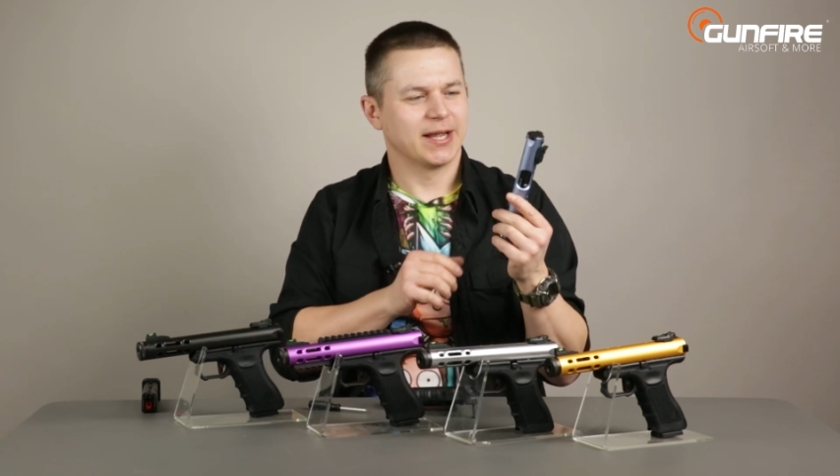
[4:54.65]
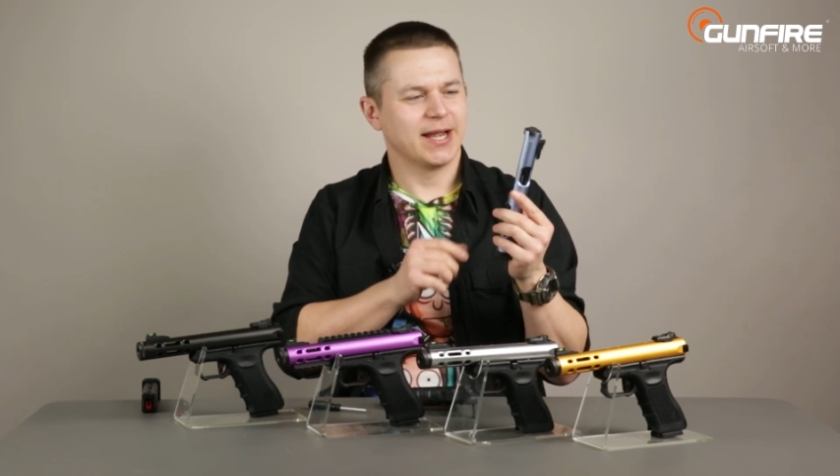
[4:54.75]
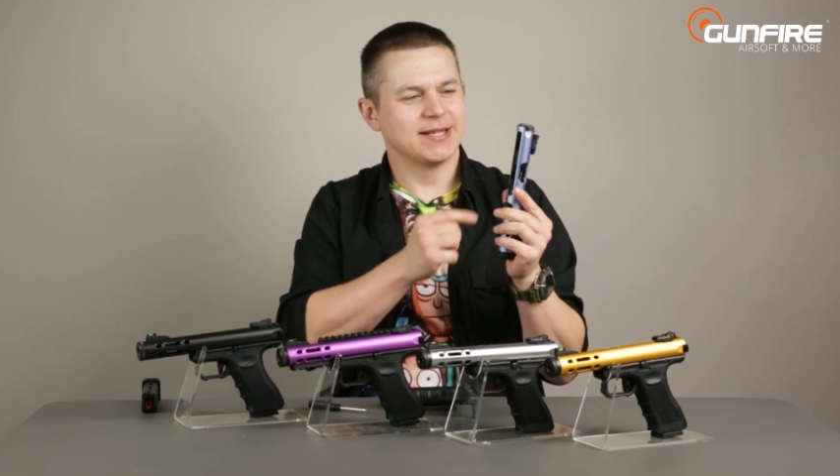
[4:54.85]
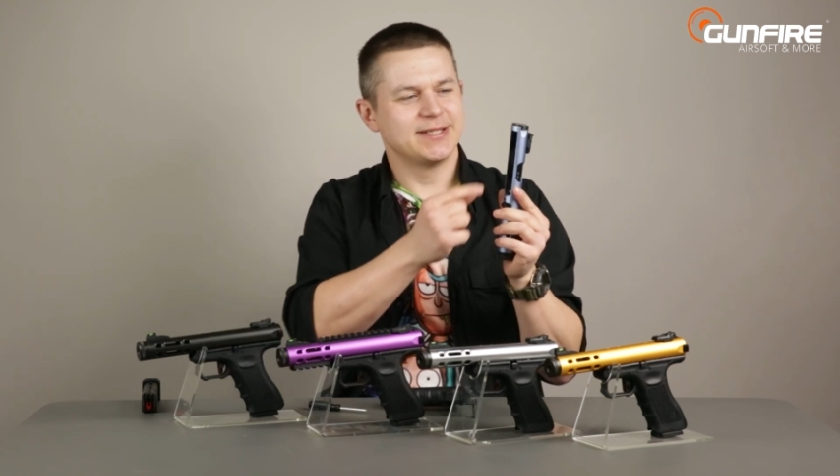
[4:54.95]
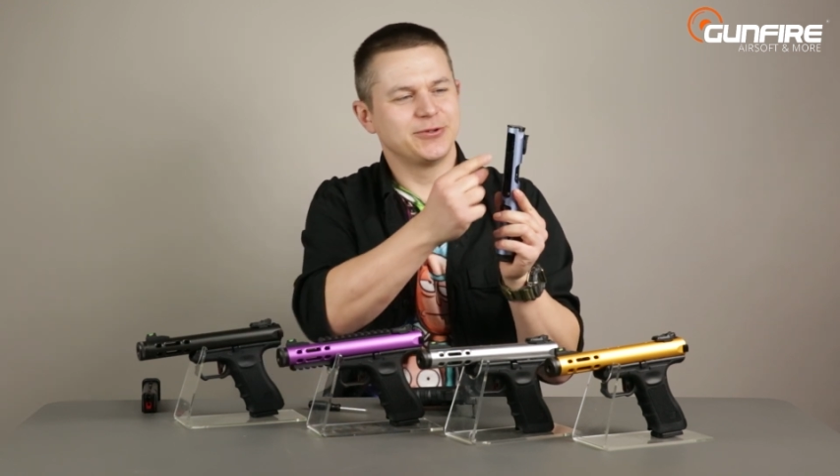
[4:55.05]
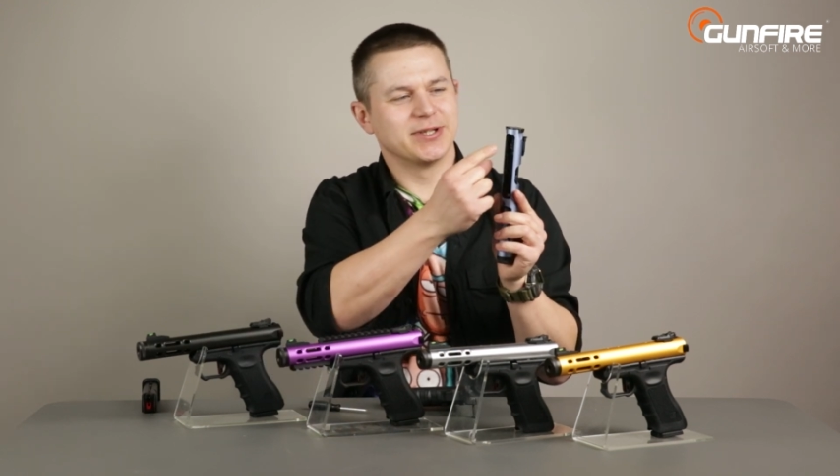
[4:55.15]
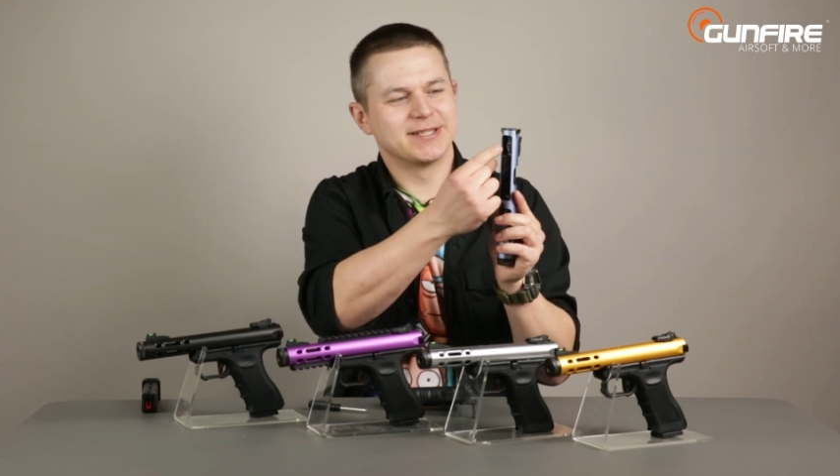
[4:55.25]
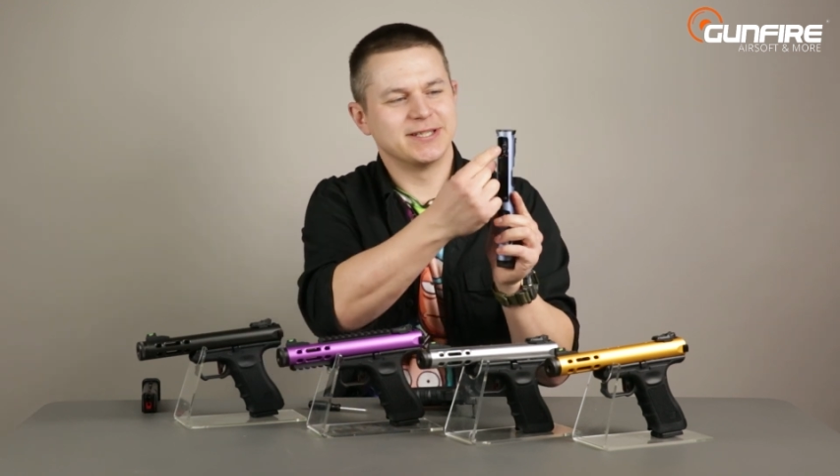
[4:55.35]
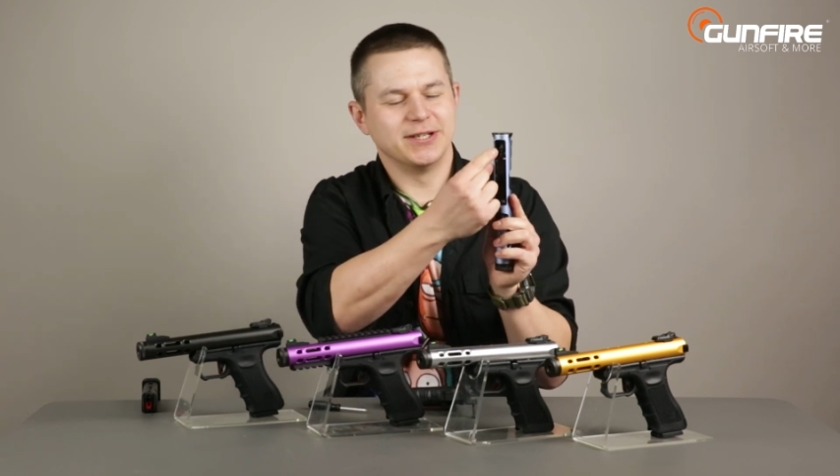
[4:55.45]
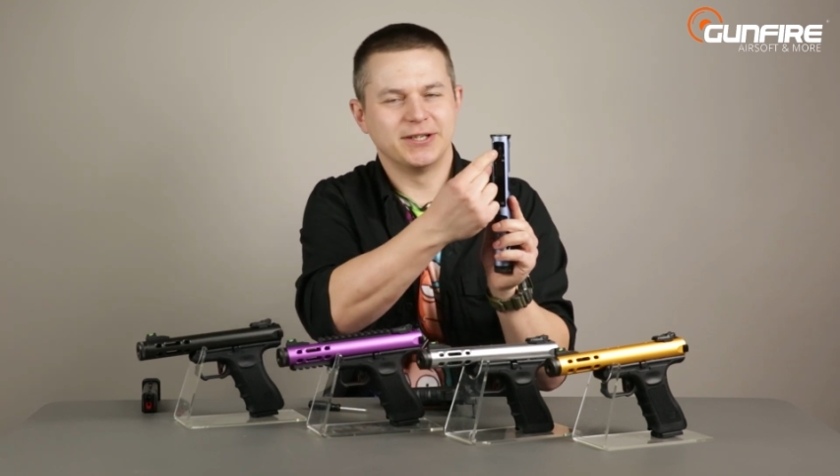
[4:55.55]
As you
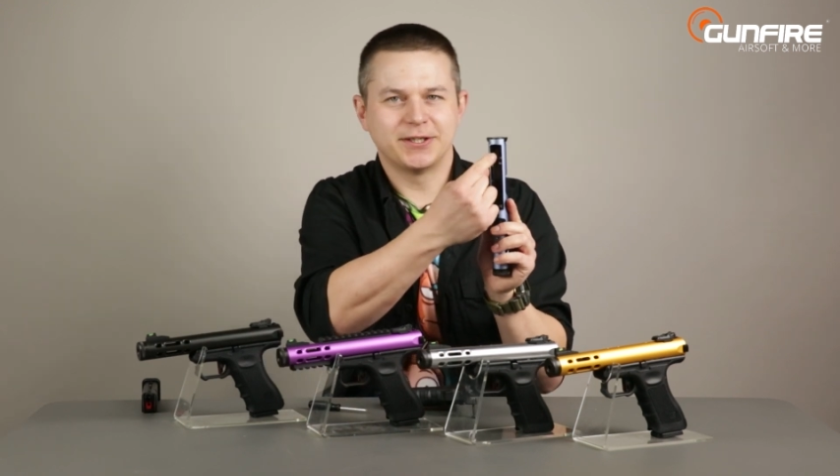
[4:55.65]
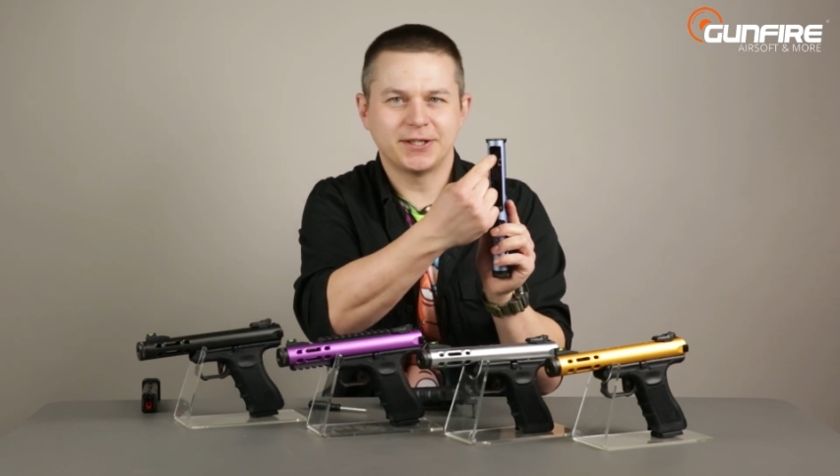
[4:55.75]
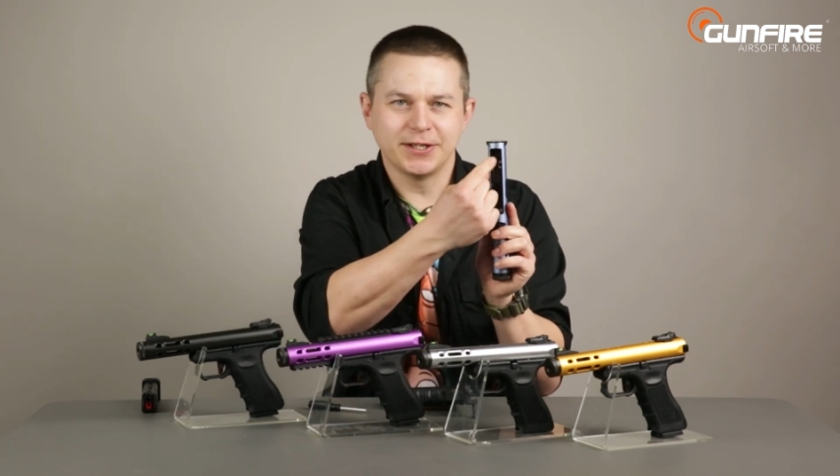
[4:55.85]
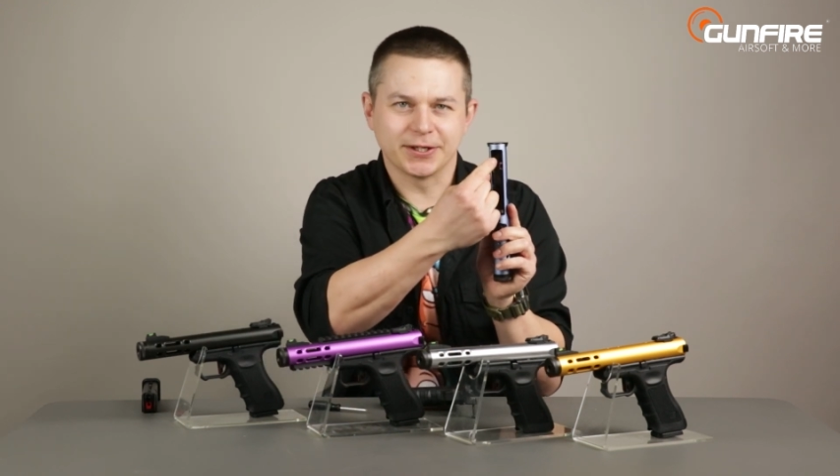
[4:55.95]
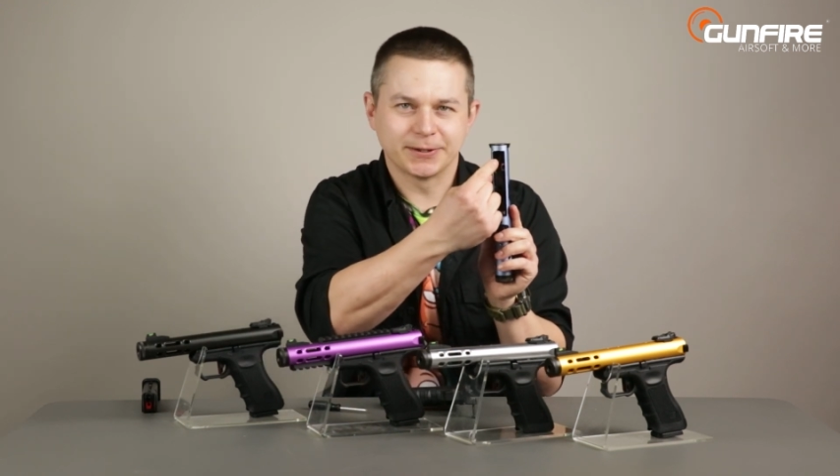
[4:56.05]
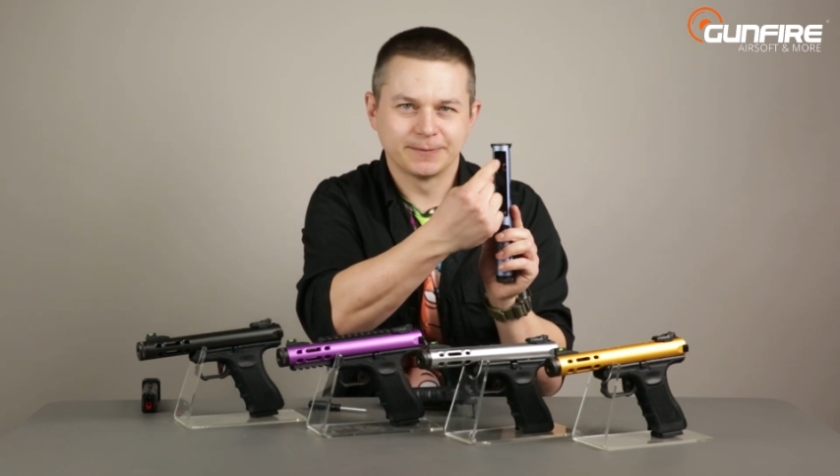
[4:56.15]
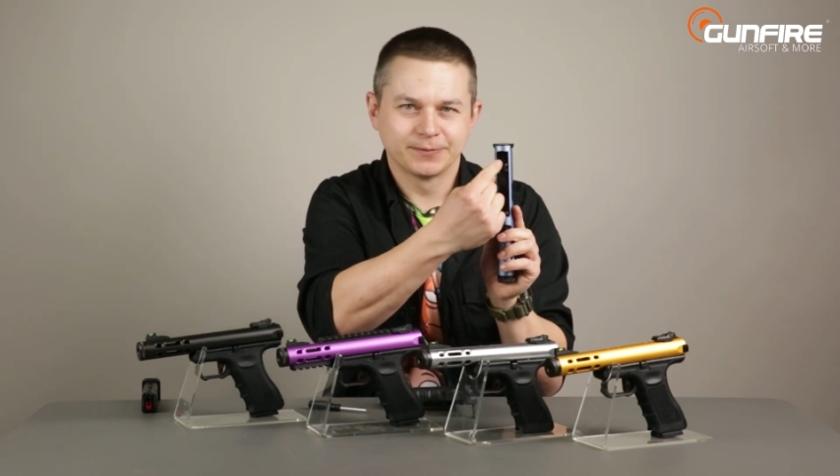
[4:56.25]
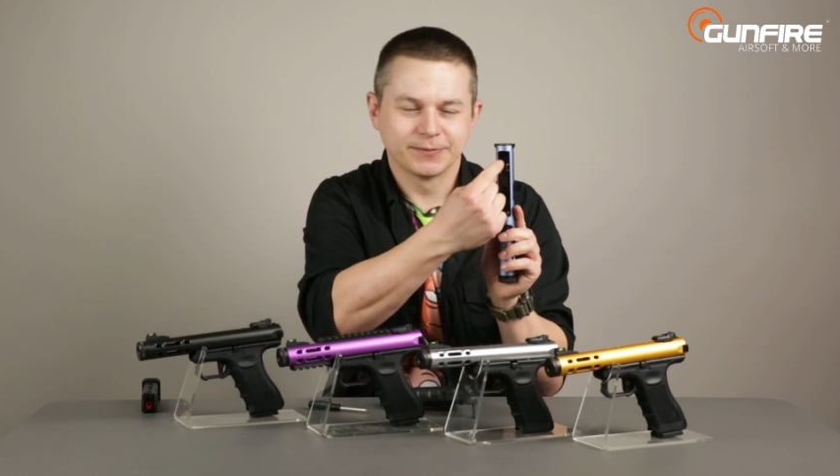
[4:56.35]
can see here,